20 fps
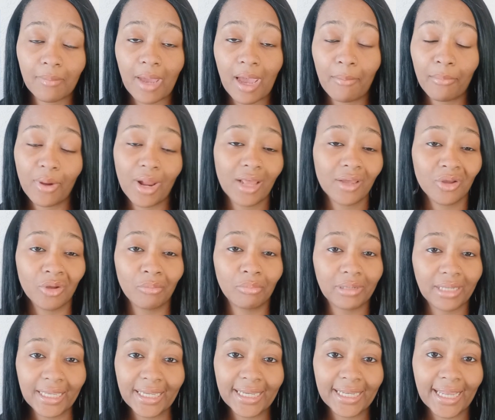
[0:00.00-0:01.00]
I'm probably going to
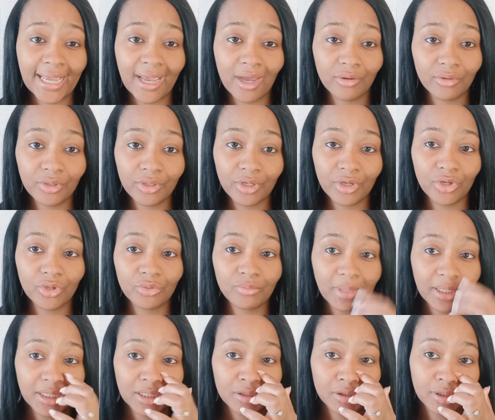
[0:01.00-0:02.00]
bling it out, you know,
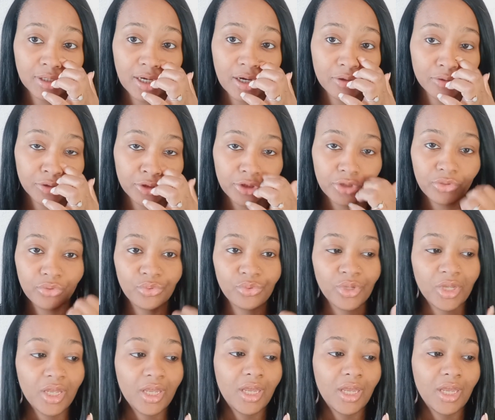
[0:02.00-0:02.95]
make it look all cute.